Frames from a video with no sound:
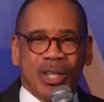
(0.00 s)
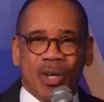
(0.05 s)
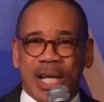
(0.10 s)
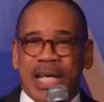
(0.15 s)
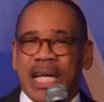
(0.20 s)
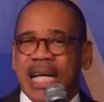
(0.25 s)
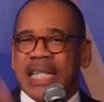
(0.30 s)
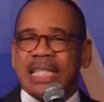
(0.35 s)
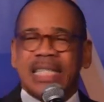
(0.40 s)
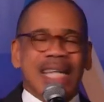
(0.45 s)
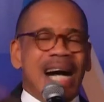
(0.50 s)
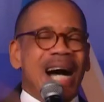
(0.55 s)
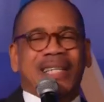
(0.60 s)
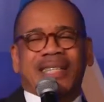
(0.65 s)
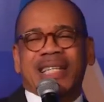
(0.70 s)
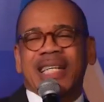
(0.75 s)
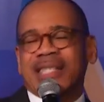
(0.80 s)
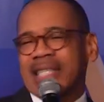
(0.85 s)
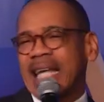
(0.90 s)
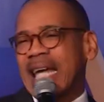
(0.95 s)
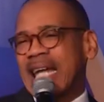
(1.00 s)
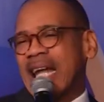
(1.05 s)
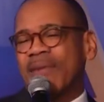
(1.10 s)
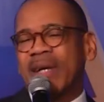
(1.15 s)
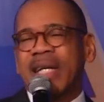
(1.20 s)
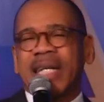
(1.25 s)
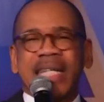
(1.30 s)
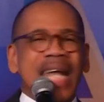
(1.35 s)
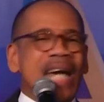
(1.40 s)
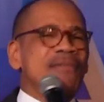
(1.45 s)
the Lord, doctor said I
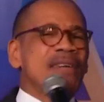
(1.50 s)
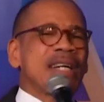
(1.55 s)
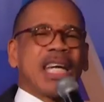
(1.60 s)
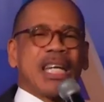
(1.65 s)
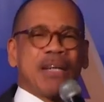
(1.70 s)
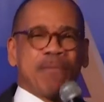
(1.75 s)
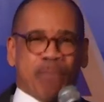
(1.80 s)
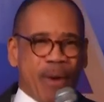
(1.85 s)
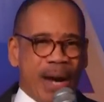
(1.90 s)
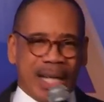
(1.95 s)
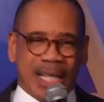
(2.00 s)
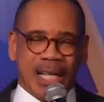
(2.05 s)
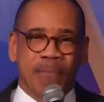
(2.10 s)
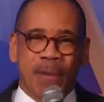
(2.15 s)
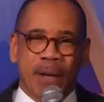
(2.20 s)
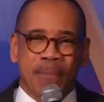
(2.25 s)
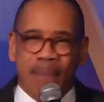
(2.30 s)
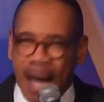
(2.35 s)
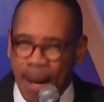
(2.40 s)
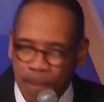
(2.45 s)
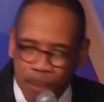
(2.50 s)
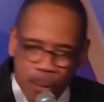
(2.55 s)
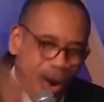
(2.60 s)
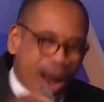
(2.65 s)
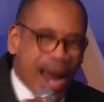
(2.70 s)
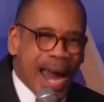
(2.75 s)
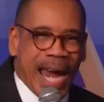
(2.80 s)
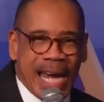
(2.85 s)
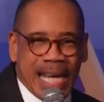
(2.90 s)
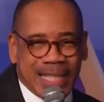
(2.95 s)
would never get pregnant, but my
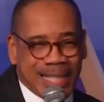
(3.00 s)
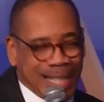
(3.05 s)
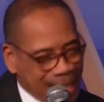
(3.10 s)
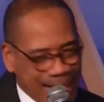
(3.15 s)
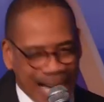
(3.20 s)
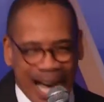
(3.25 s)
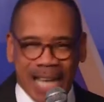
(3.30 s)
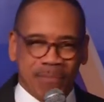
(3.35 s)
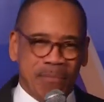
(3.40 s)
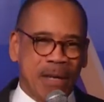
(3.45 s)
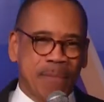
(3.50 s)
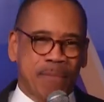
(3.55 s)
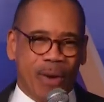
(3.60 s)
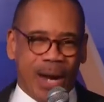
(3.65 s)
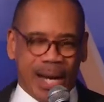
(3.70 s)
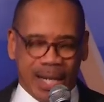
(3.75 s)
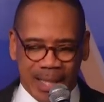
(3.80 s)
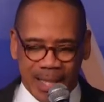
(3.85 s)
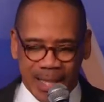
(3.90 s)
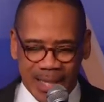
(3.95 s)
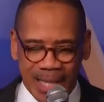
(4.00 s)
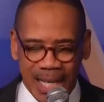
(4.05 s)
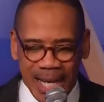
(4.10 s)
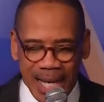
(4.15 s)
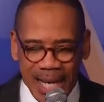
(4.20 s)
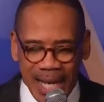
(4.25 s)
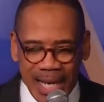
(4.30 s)
praise got me pregnant.